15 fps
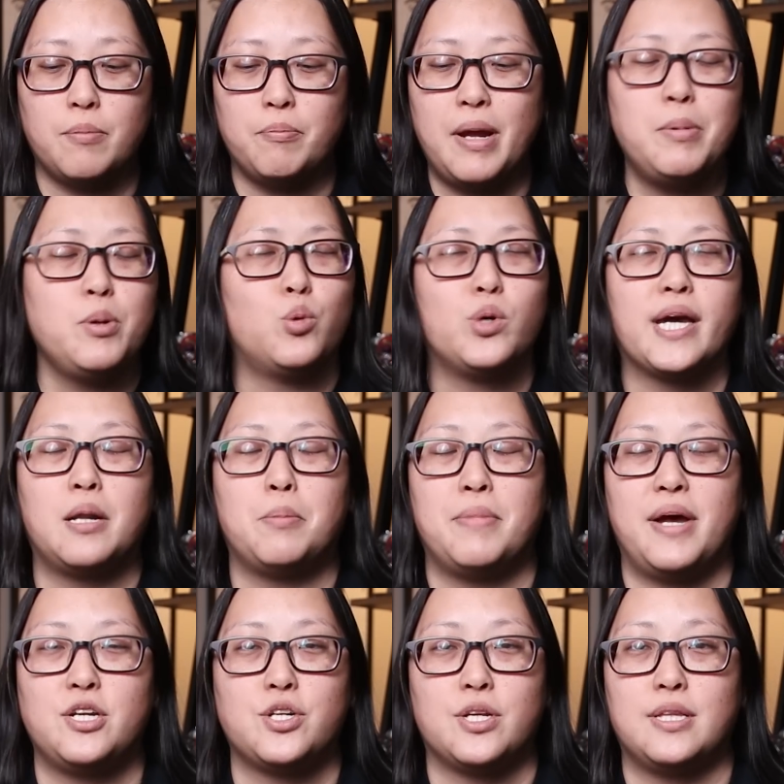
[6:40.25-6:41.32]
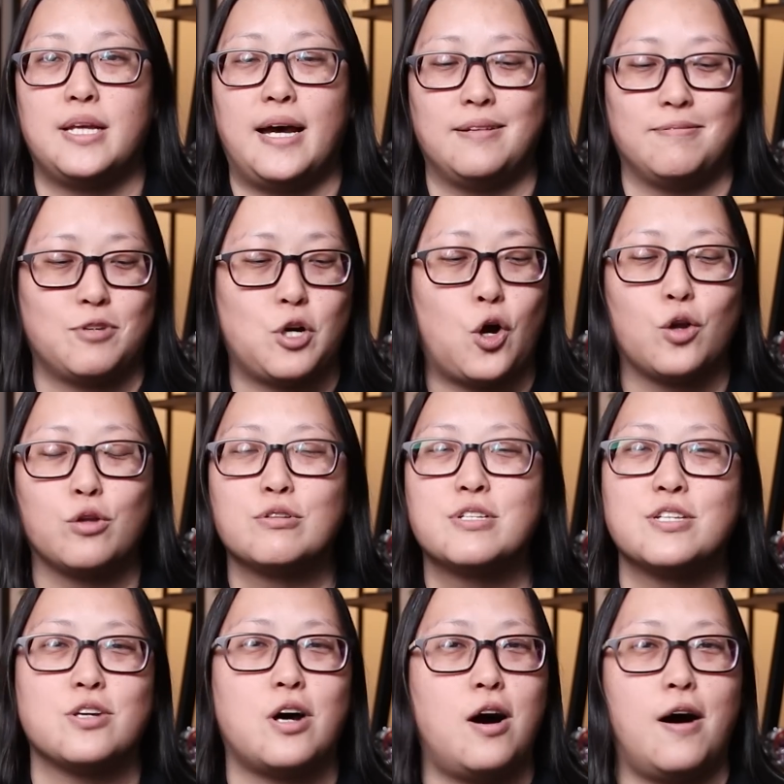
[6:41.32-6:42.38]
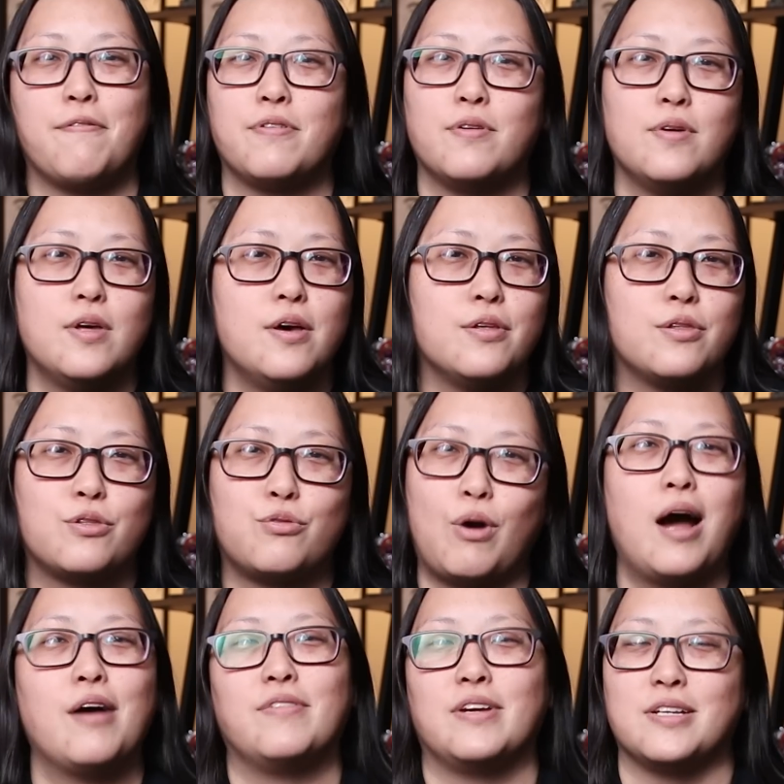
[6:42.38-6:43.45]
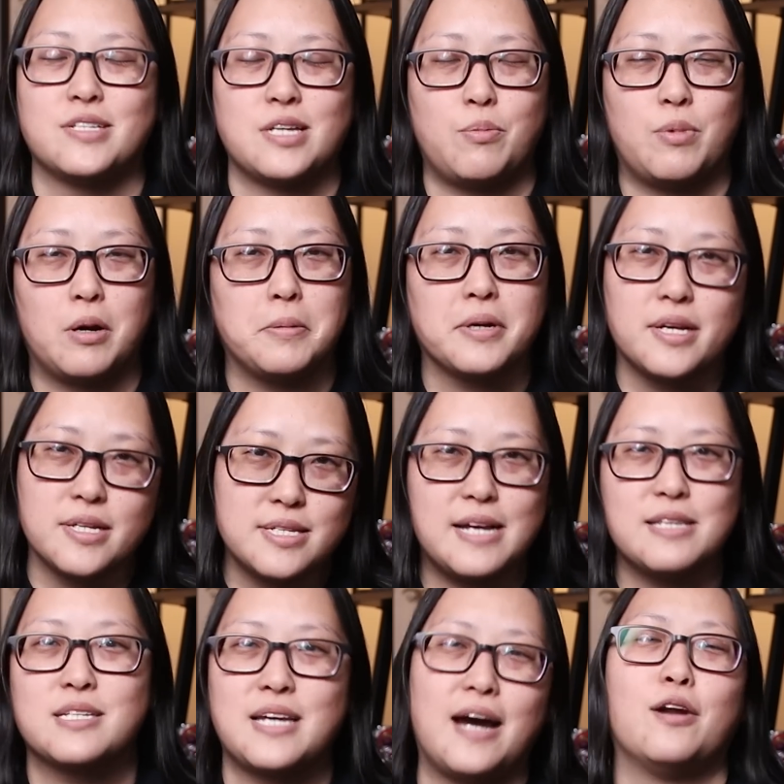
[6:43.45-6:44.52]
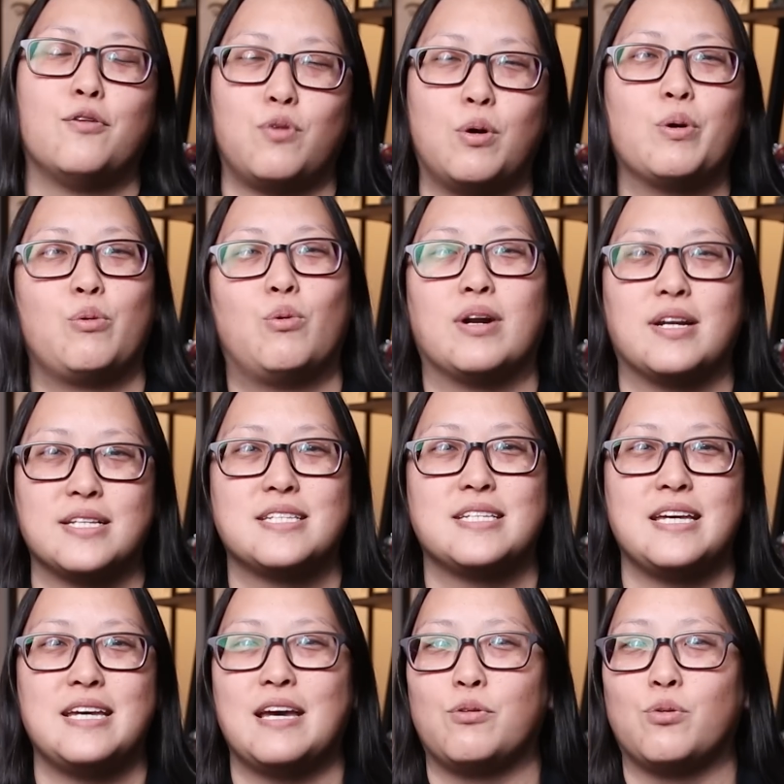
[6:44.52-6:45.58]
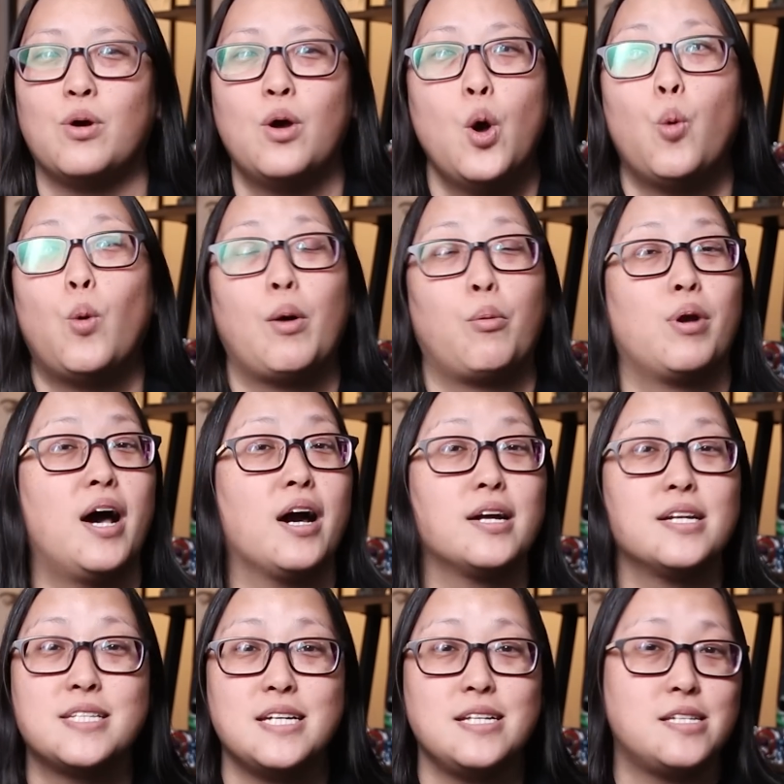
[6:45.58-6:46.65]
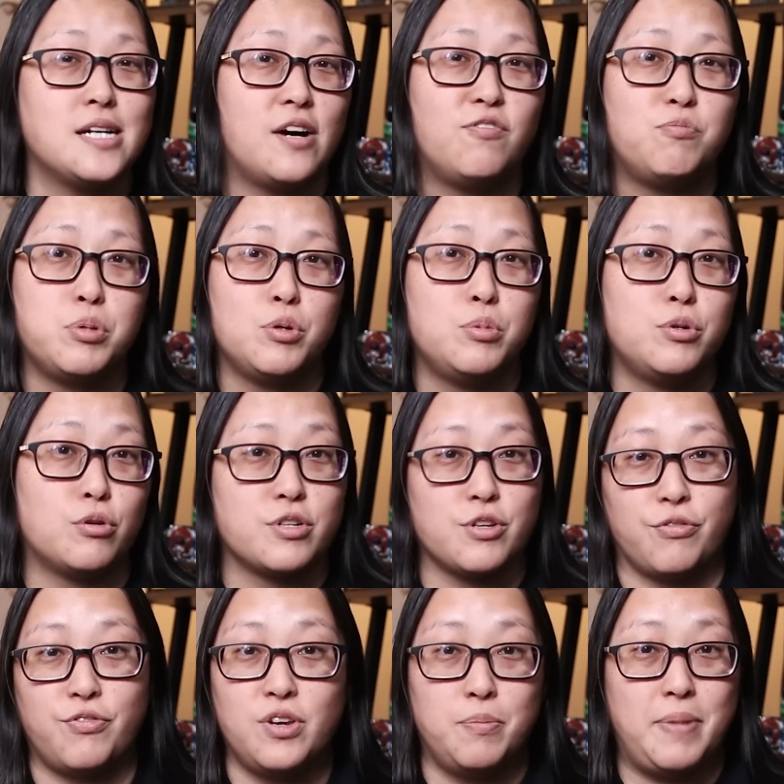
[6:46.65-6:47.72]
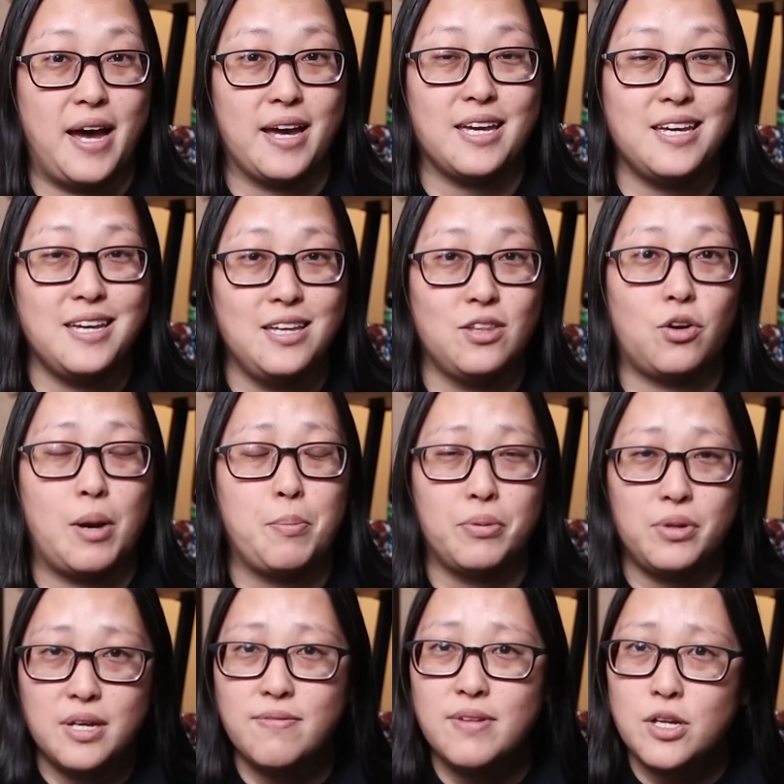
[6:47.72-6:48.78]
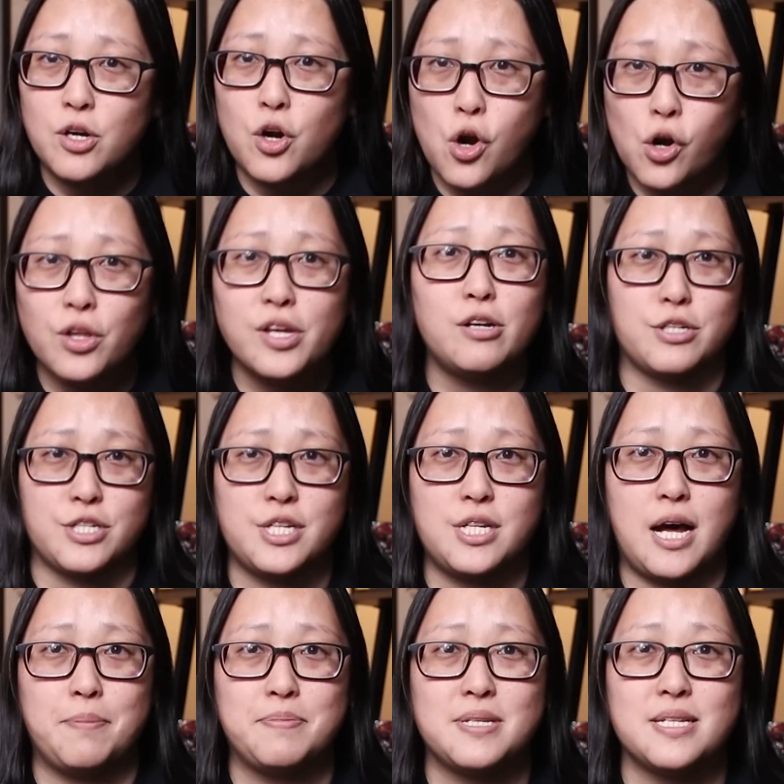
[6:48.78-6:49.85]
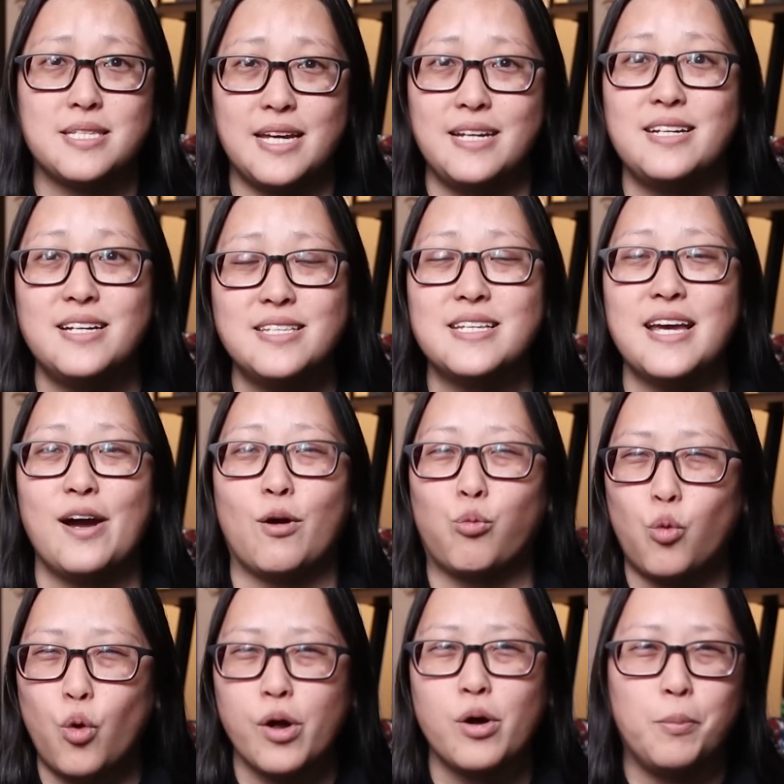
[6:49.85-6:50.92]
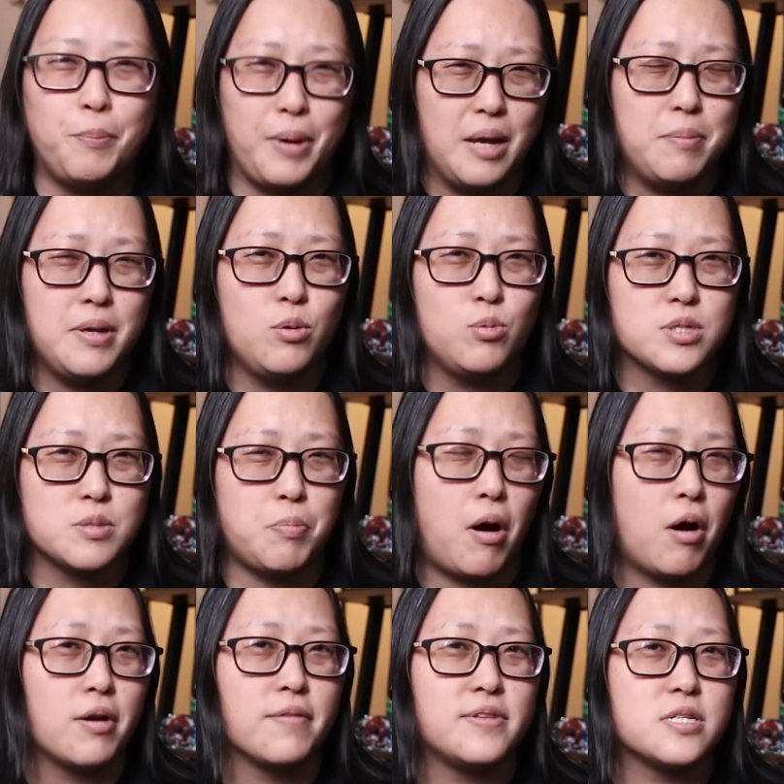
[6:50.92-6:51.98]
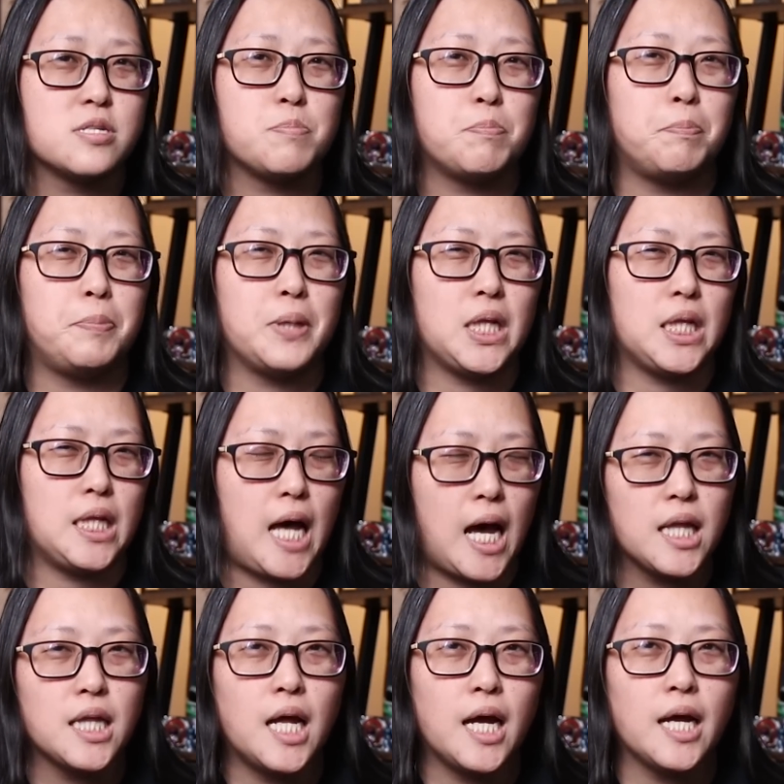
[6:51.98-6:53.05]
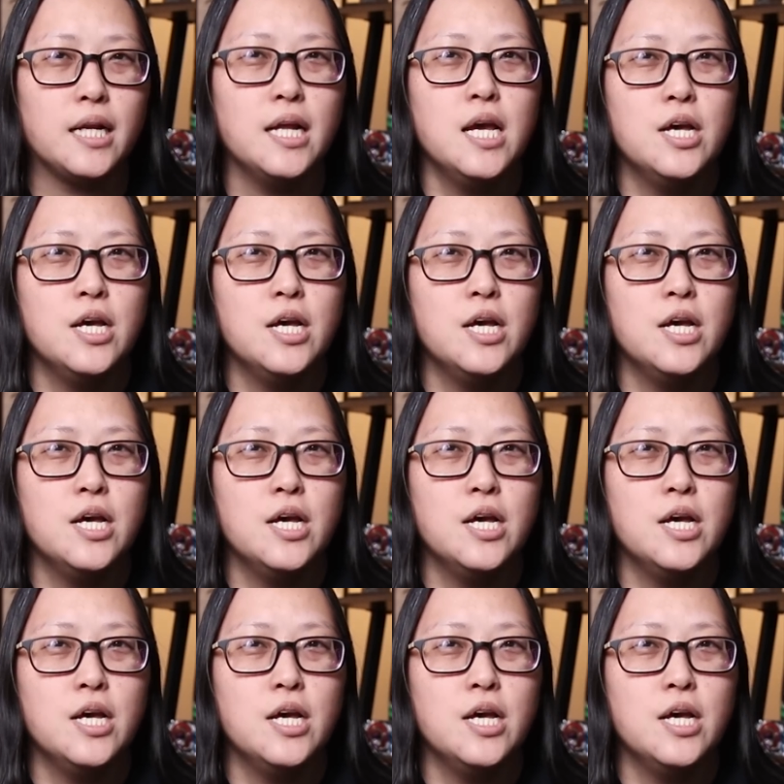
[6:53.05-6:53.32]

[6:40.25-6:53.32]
Maybe we'll get a mention that Carlos is off thriving somewhere because that's kind of what we want to see. And while we're not going to see Dove, Boo Boo, or Sofia back either, I believe in an earlier synopsis they did say a royal baby was part of this plot line,